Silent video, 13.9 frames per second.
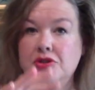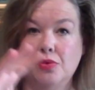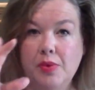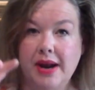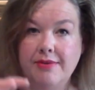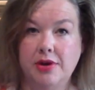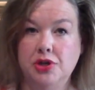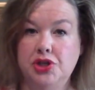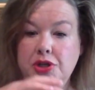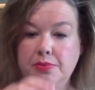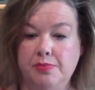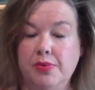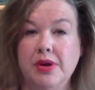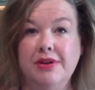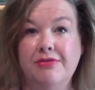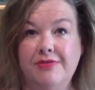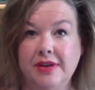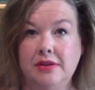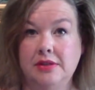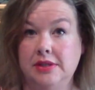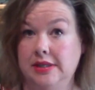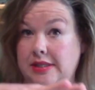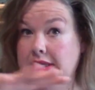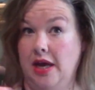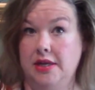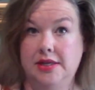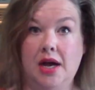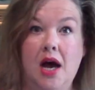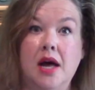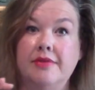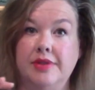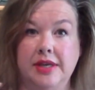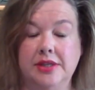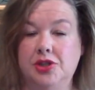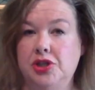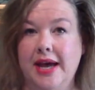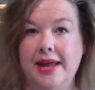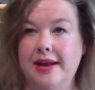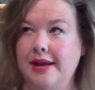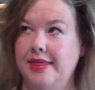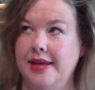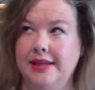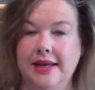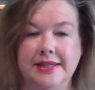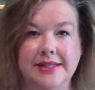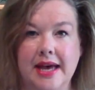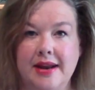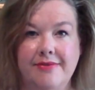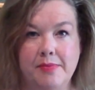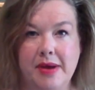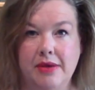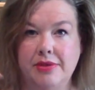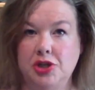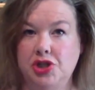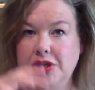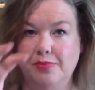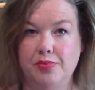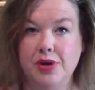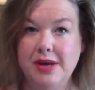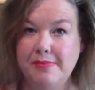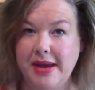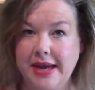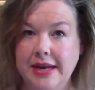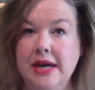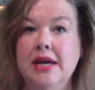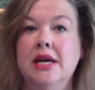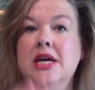or whatever. She pre-filled a ton of these. She had, I think, like 10 of them out that she had pre-made.